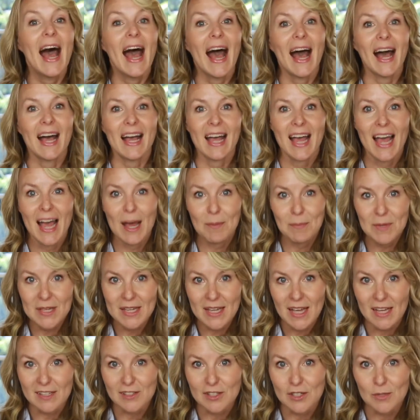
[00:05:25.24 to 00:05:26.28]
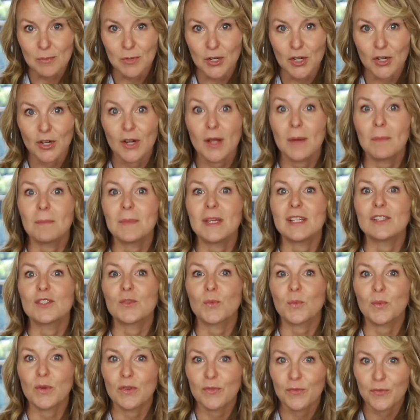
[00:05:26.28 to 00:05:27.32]
A happy customer means
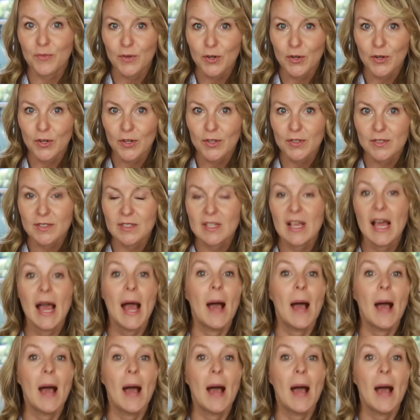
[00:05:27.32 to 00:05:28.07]
referrals,